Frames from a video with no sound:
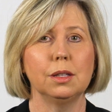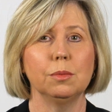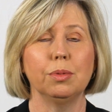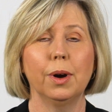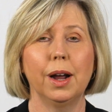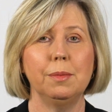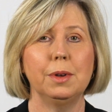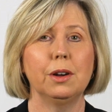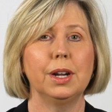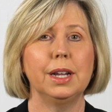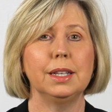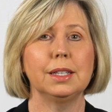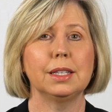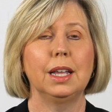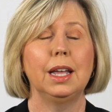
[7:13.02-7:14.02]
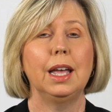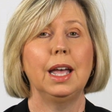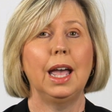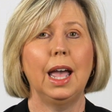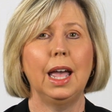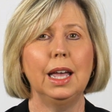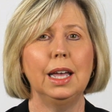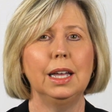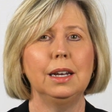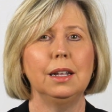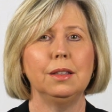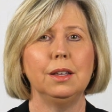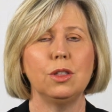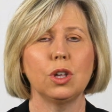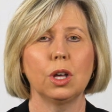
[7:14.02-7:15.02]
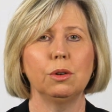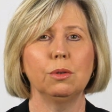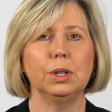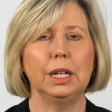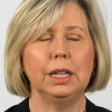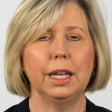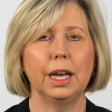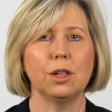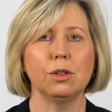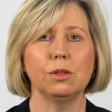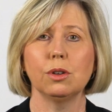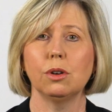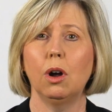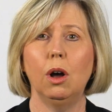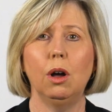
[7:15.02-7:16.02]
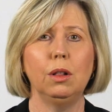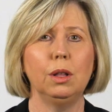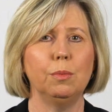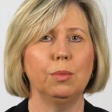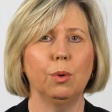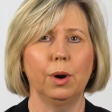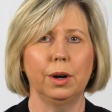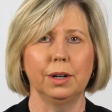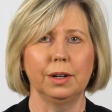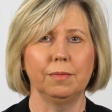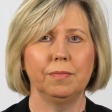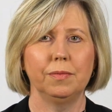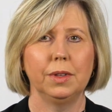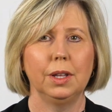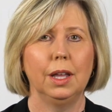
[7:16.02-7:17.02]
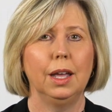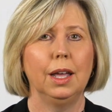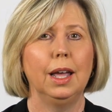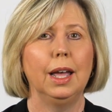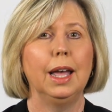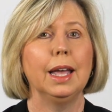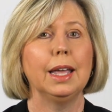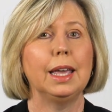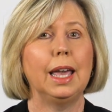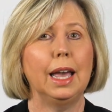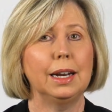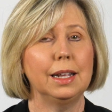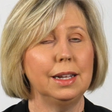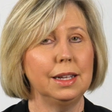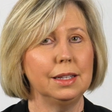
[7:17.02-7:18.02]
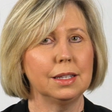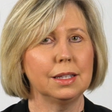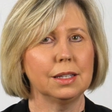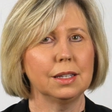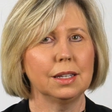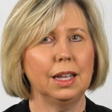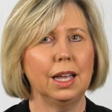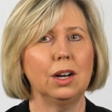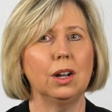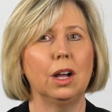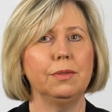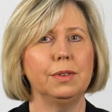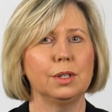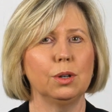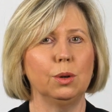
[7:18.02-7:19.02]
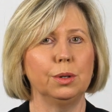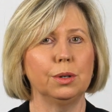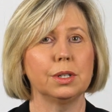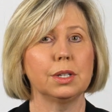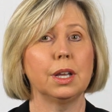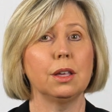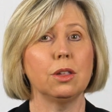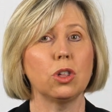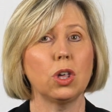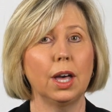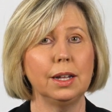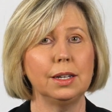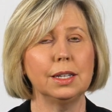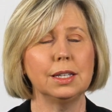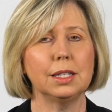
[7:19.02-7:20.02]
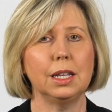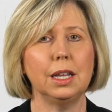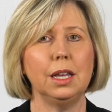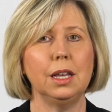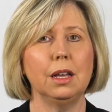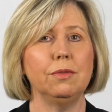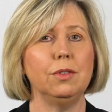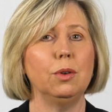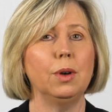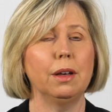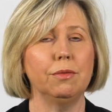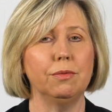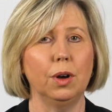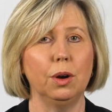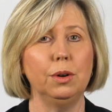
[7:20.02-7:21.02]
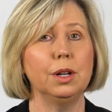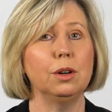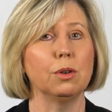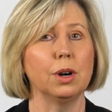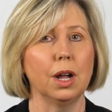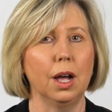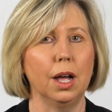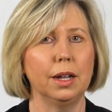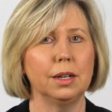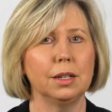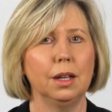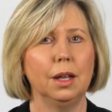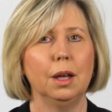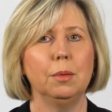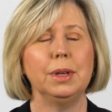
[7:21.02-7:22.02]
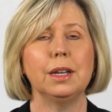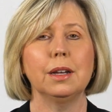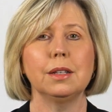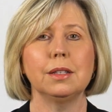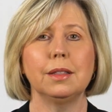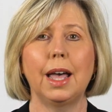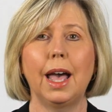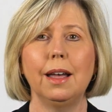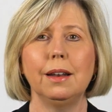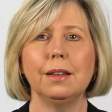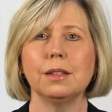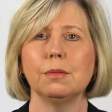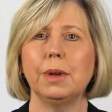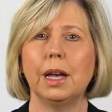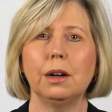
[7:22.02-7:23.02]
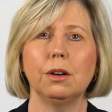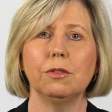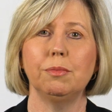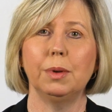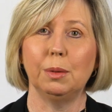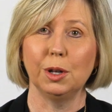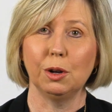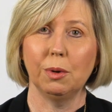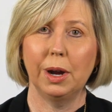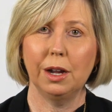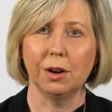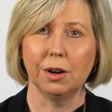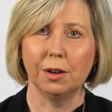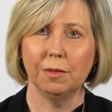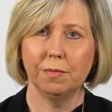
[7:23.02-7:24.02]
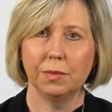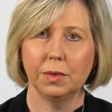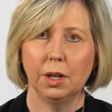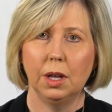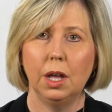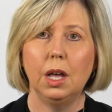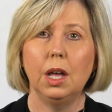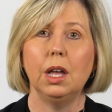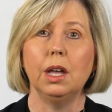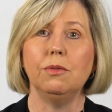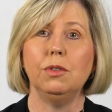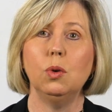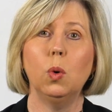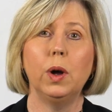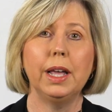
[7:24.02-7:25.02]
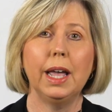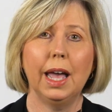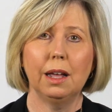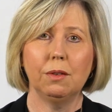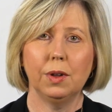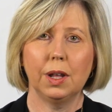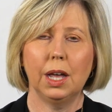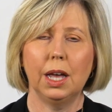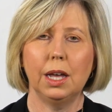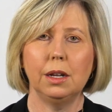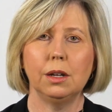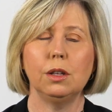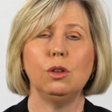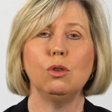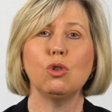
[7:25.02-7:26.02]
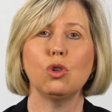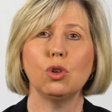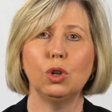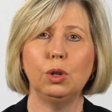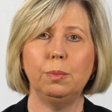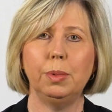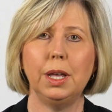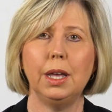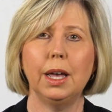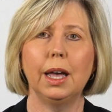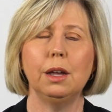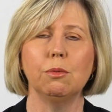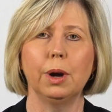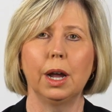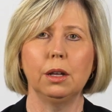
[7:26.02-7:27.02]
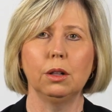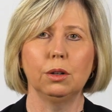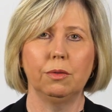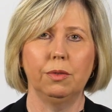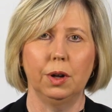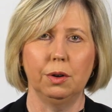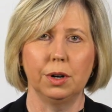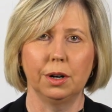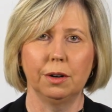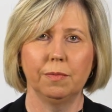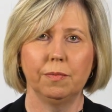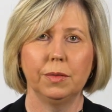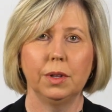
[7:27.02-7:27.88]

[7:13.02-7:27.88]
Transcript: the primaries, and the general elections are all important. Candidates and office holders can check to see if you have voted or not, because that is a matter of public record. If you want to advocate, you should be a regular voter.